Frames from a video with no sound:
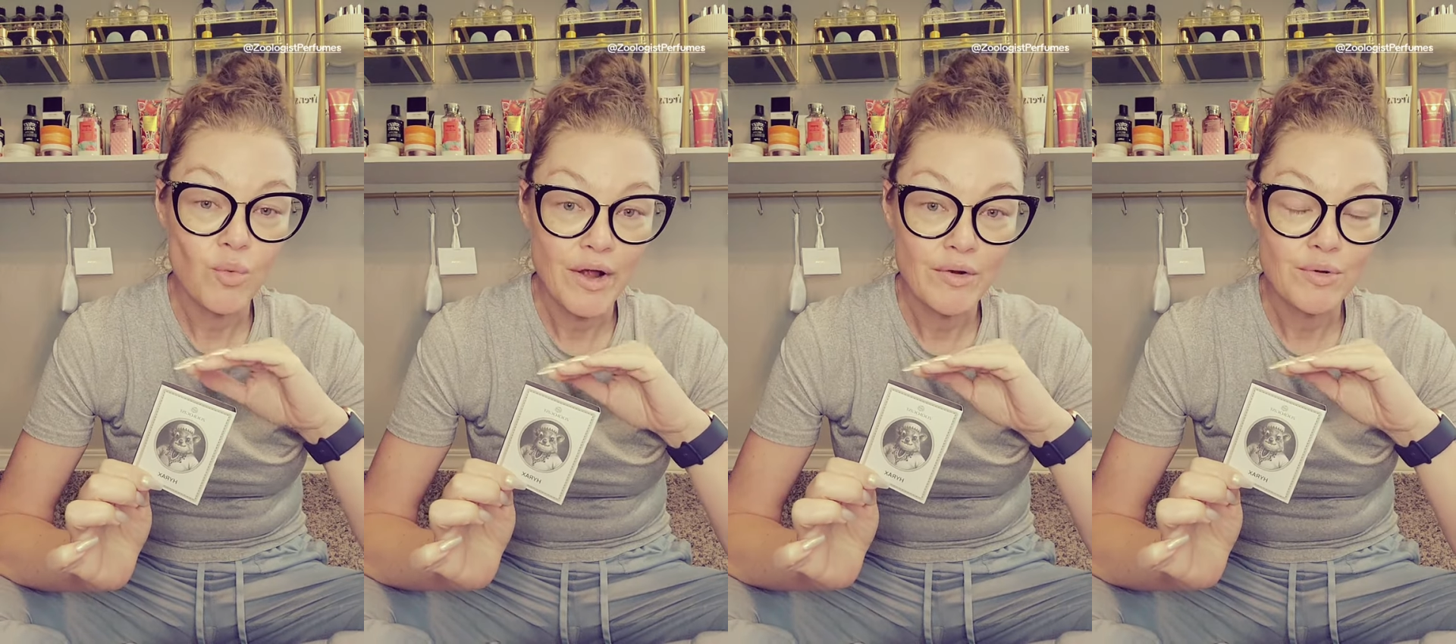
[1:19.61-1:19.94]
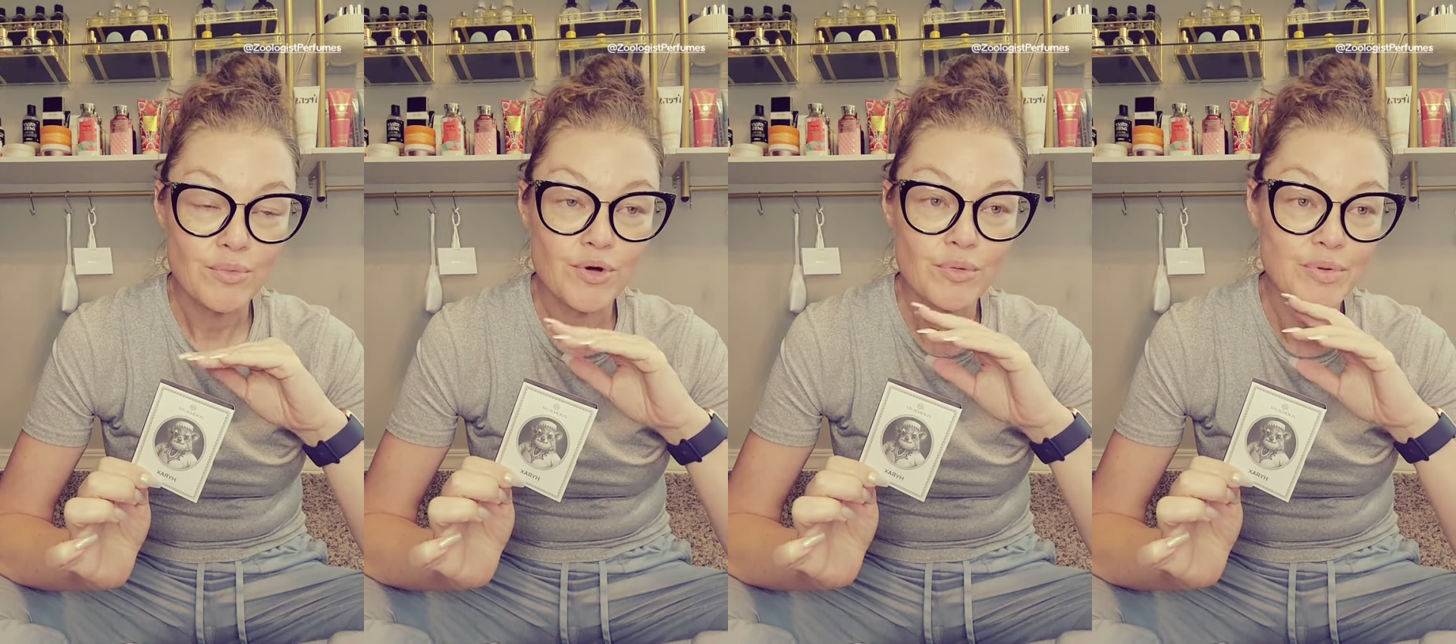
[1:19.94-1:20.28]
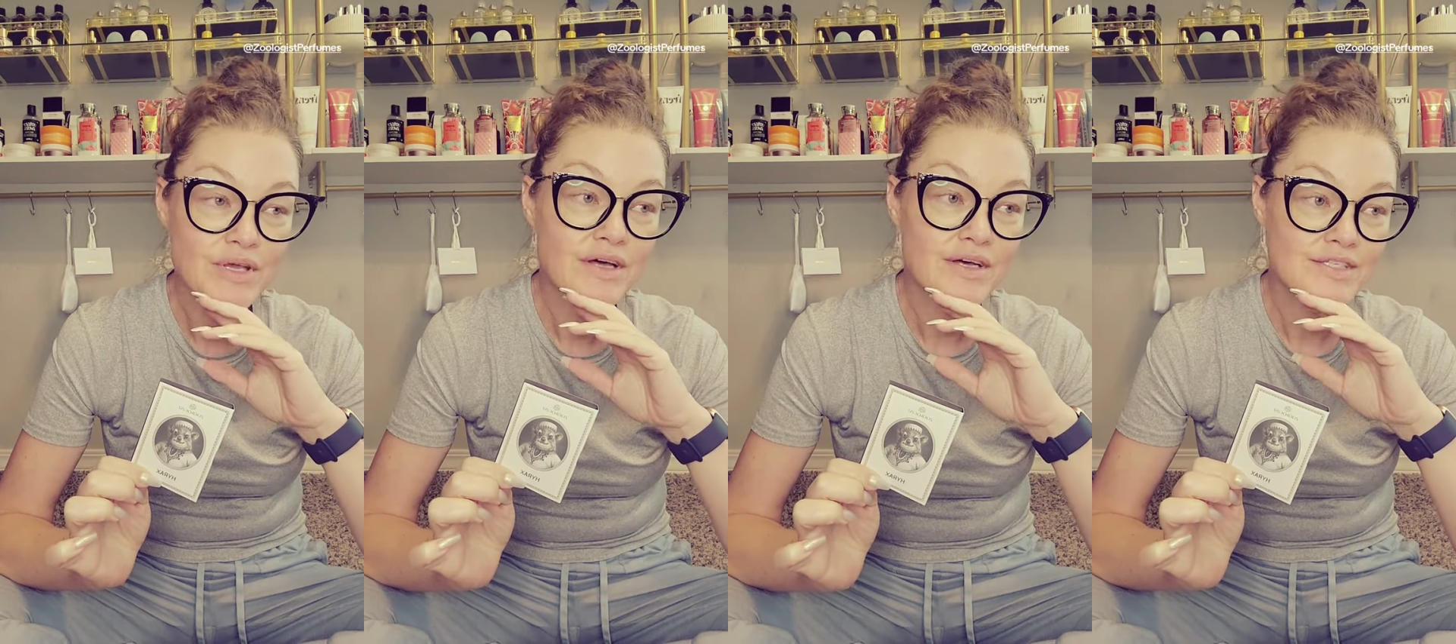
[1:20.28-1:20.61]
wearable
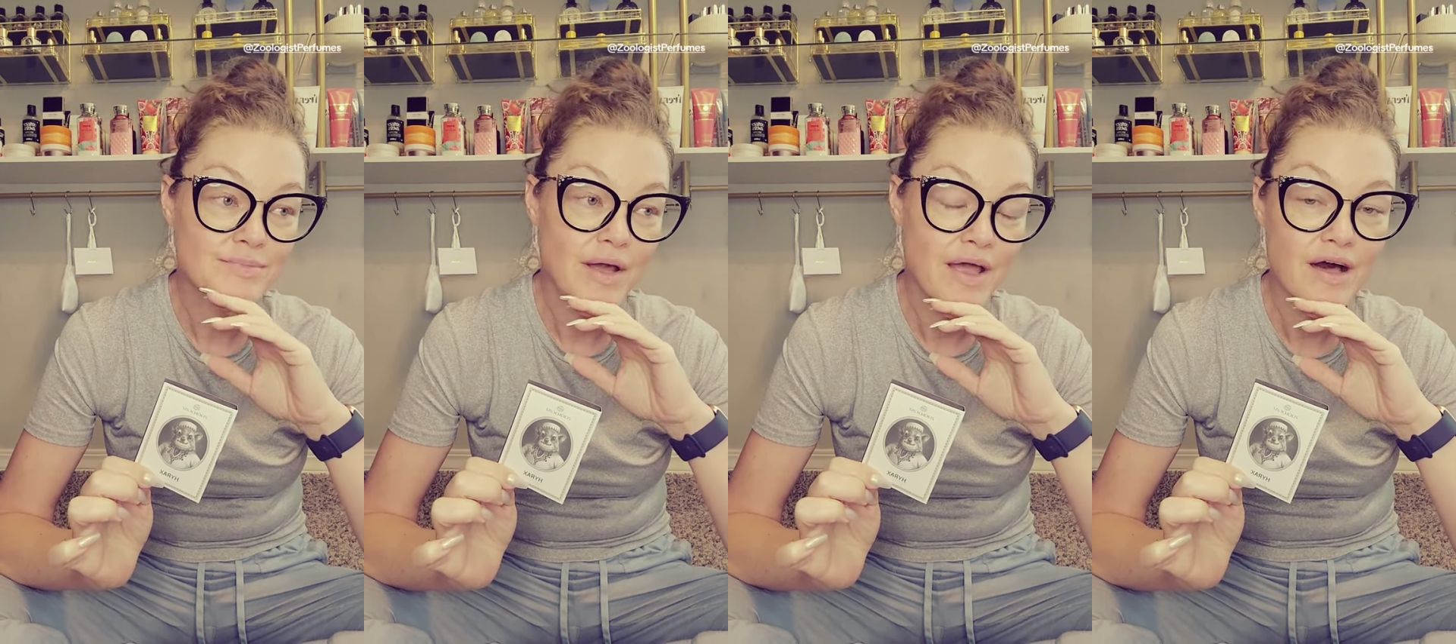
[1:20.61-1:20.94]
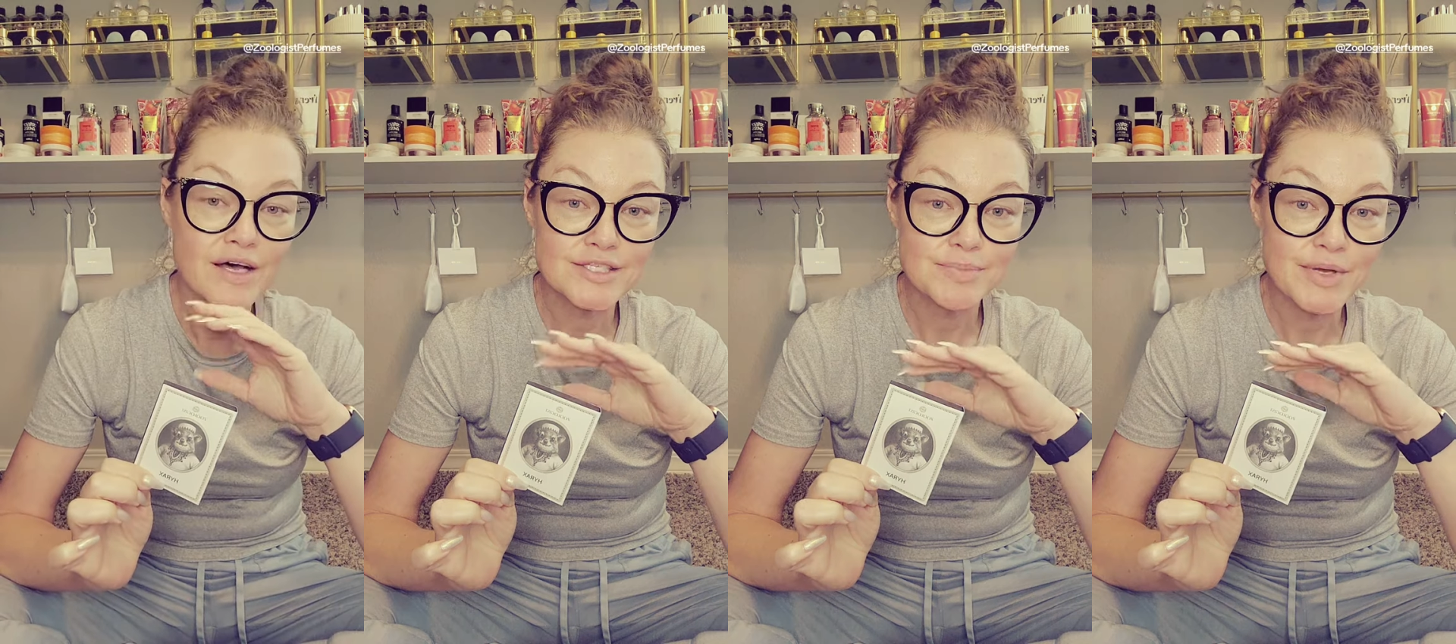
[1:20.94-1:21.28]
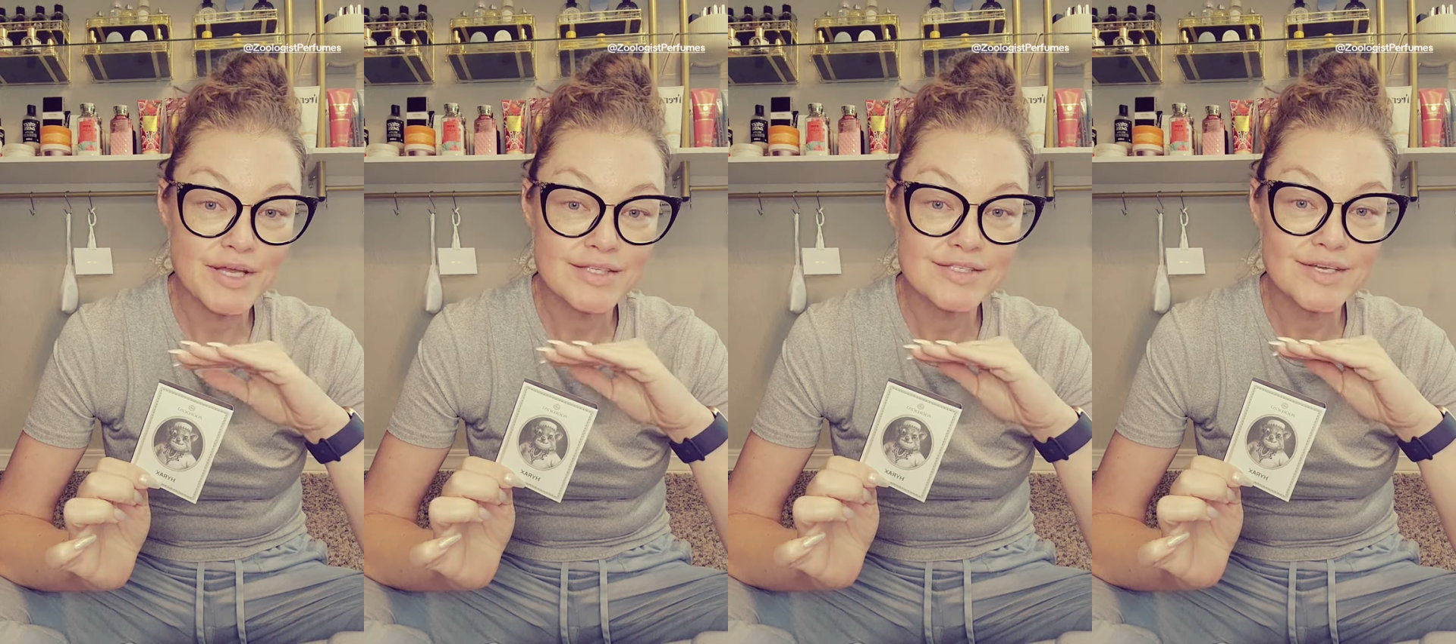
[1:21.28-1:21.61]
because my
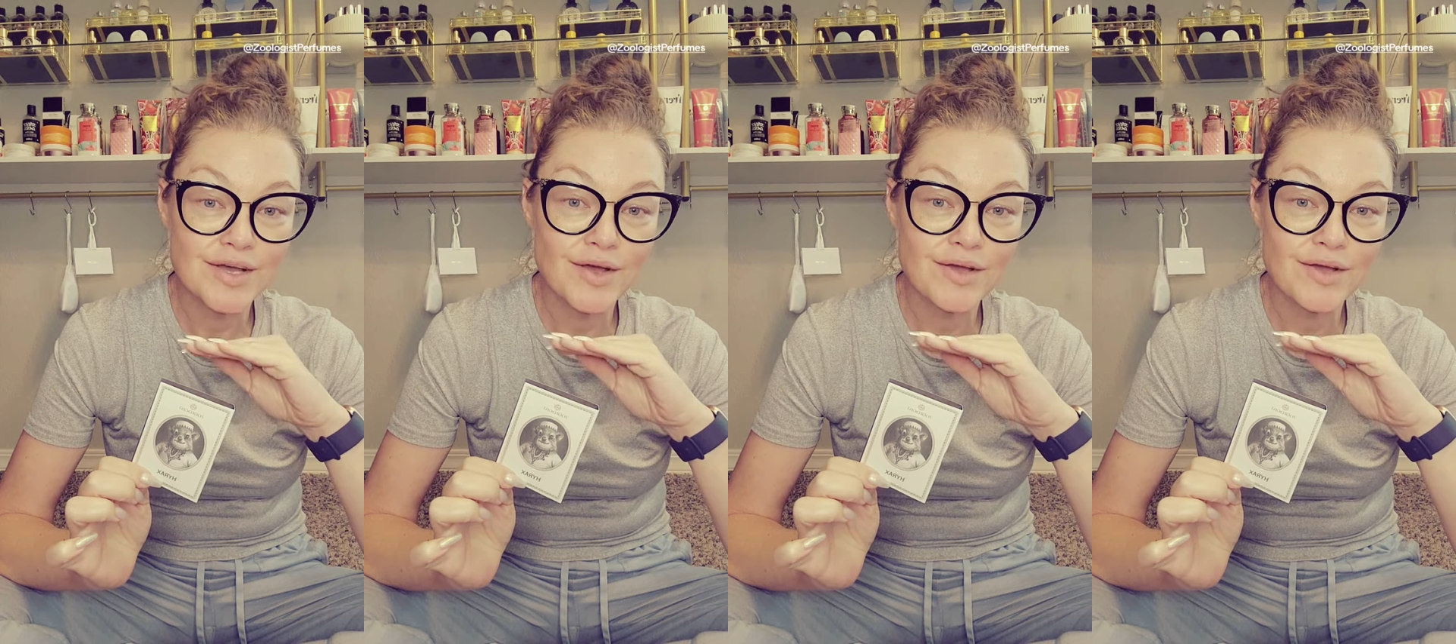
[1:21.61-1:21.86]
husband